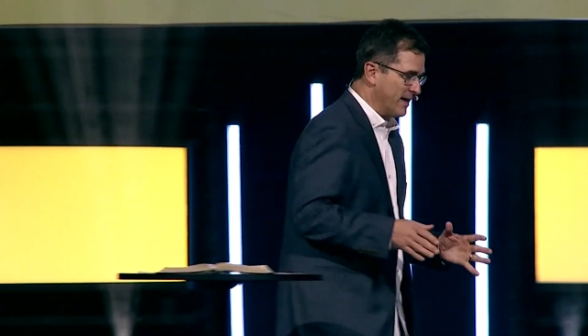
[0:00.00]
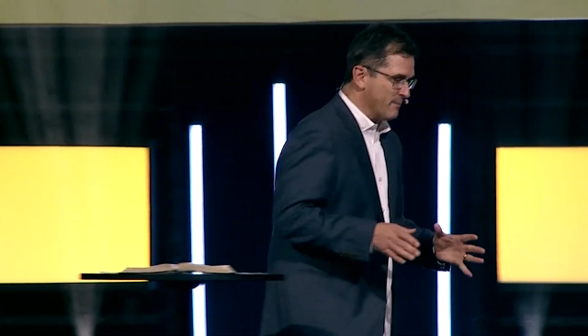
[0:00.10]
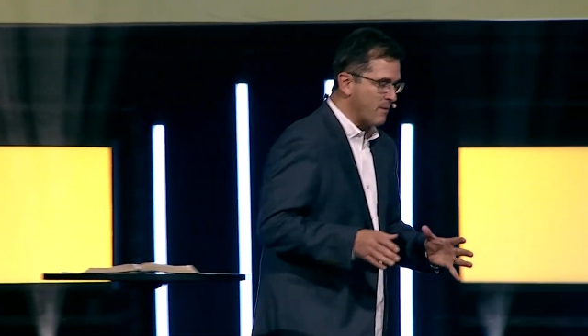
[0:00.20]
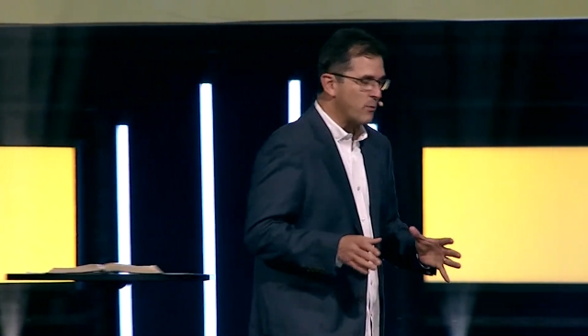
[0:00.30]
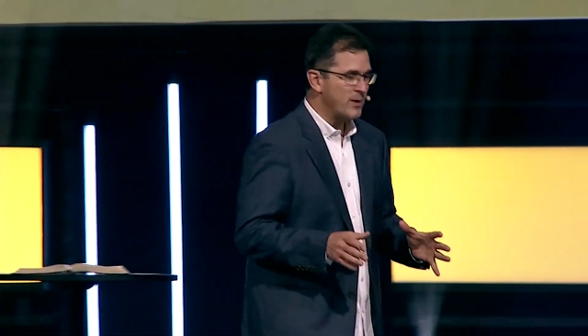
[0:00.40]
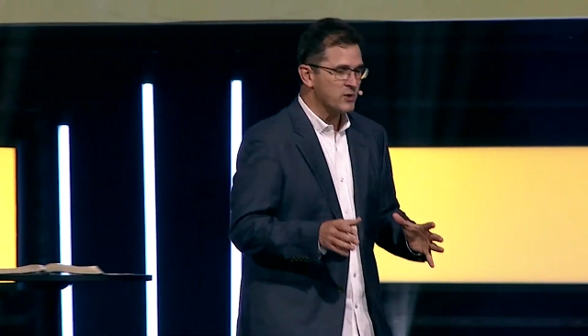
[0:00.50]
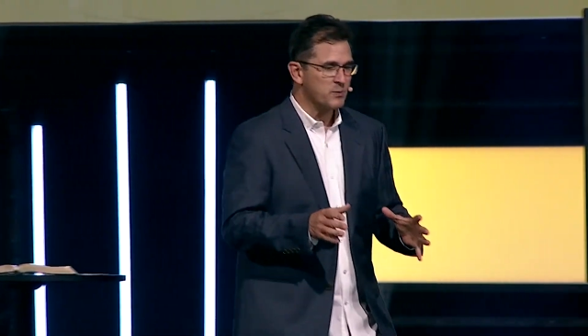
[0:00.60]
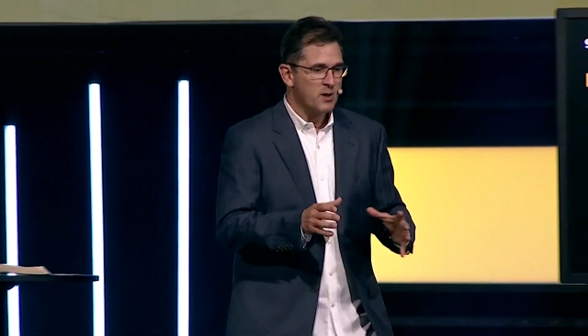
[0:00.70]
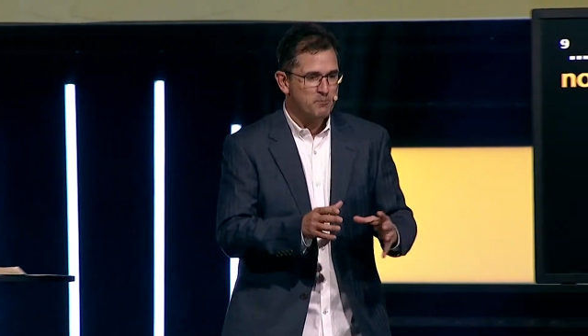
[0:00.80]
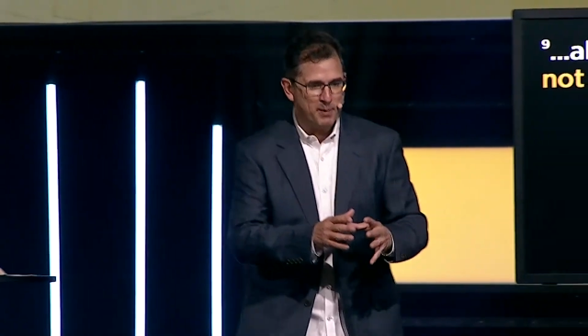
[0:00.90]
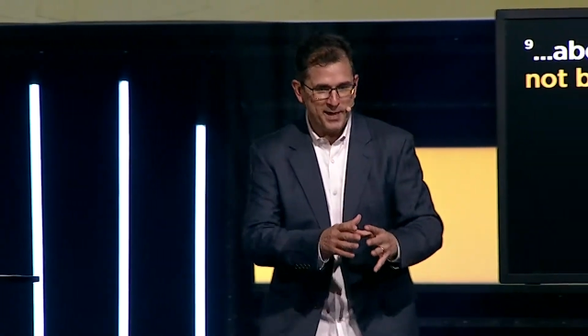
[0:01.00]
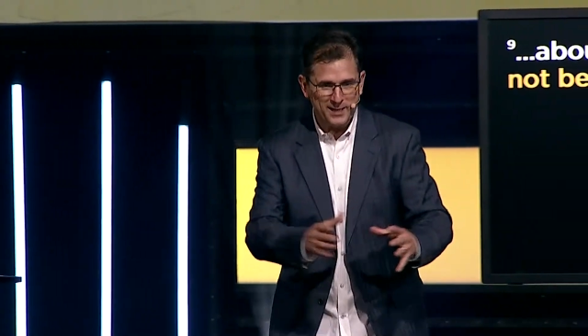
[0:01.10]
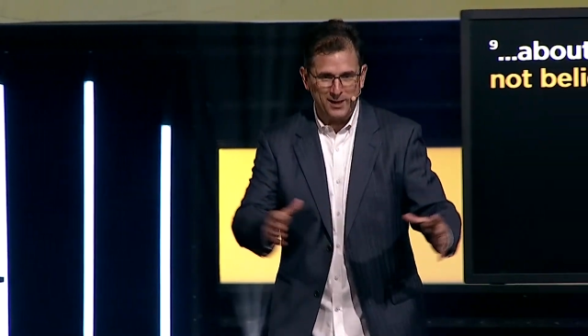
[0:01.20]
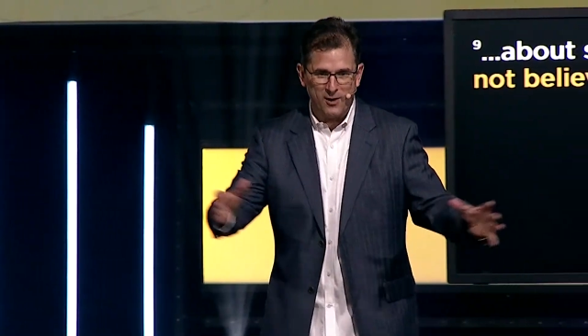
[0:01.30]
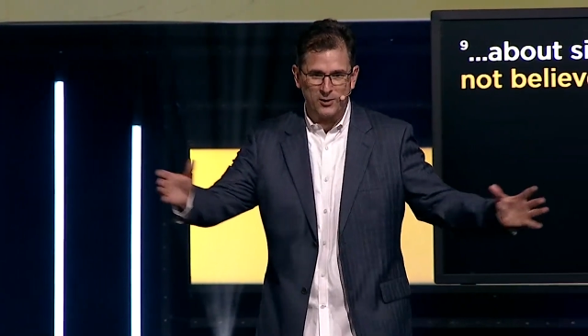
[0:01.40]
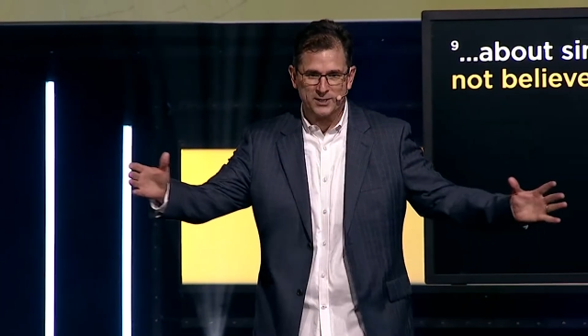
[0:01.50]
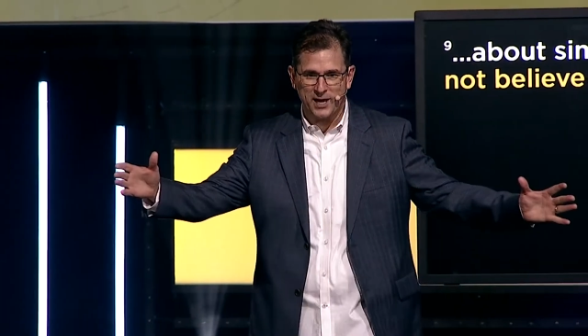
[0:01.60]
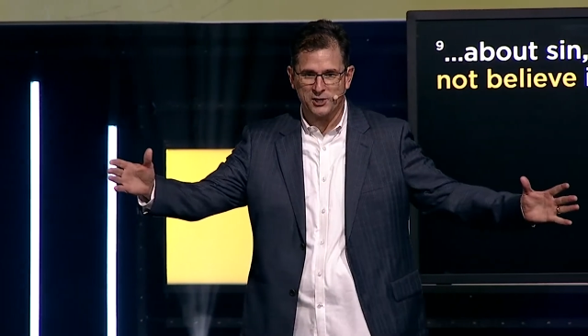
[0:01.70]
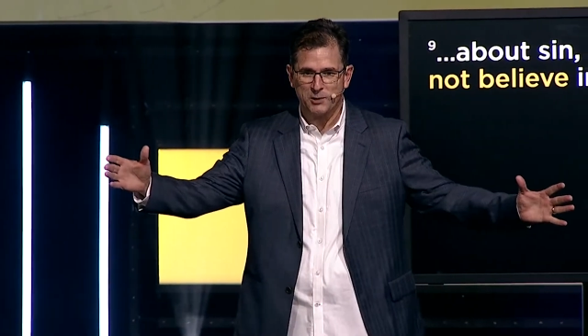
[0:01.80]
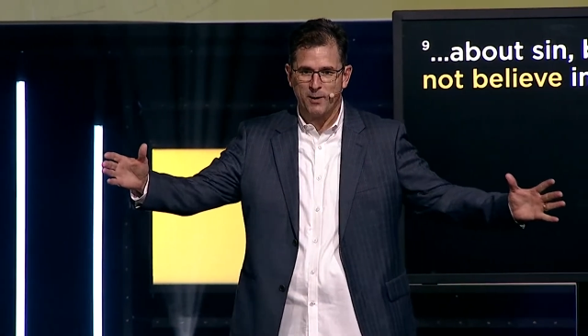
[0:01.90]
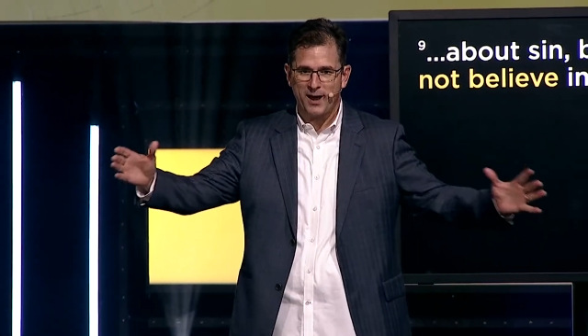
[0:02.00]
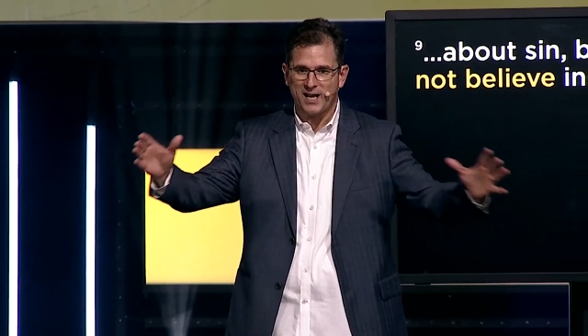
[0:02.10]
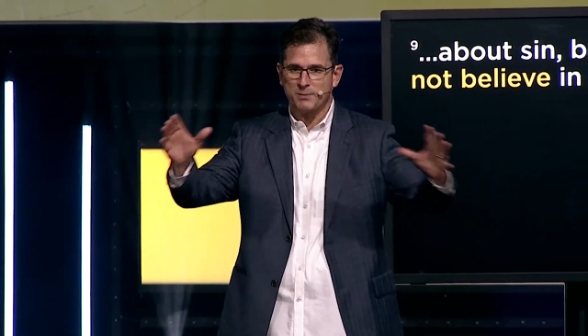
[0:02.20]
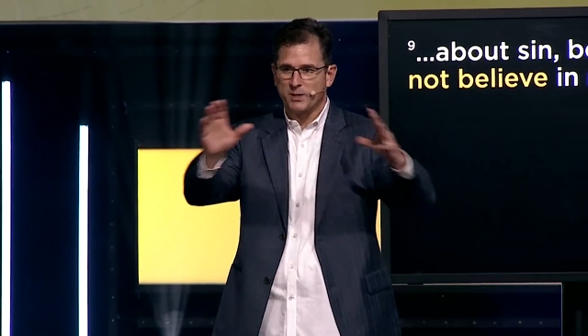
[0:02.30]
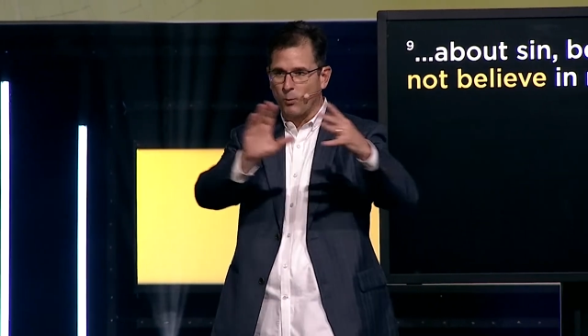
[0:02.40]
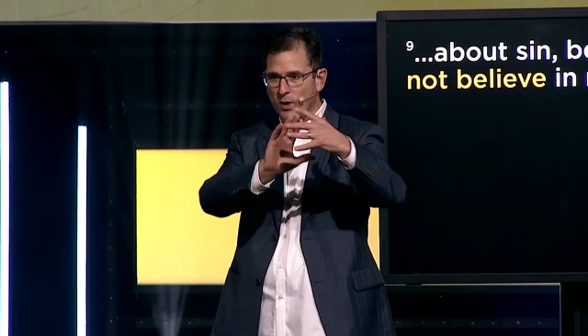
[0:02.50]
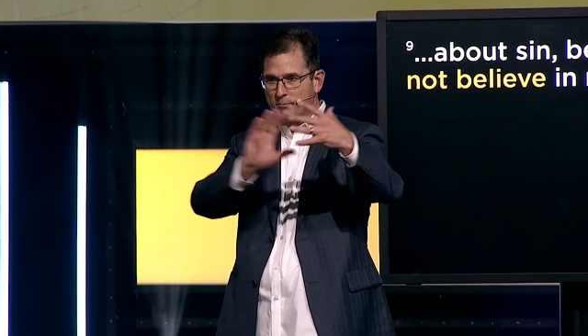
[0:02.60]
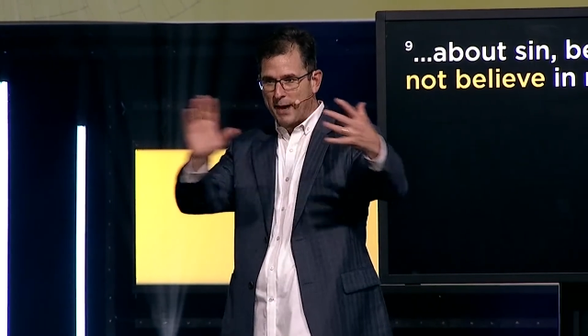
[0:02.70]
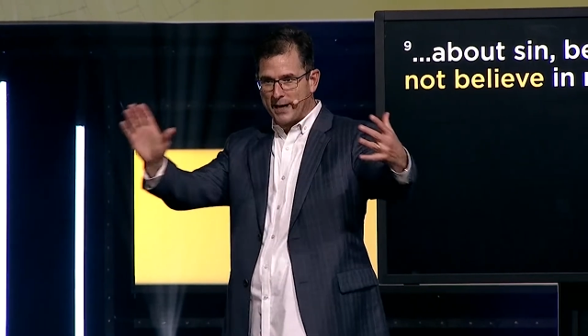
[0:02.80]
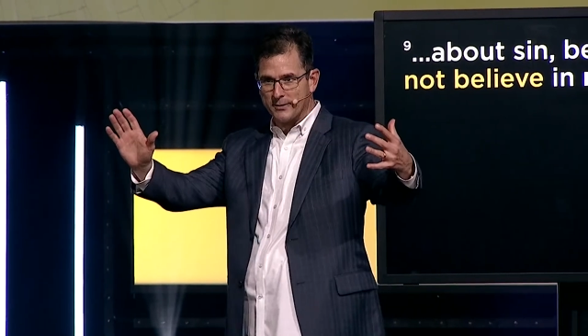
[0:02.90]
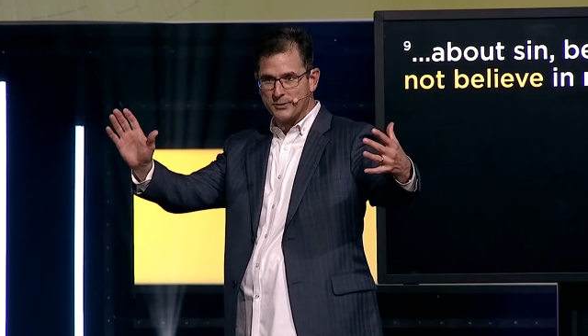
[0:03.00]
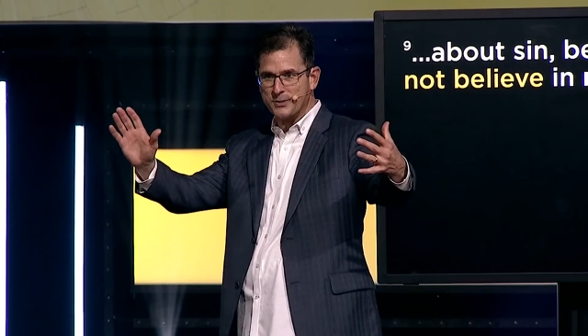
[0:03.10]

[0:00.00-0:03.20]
Remember we had those big, long station wagons with the wood panels?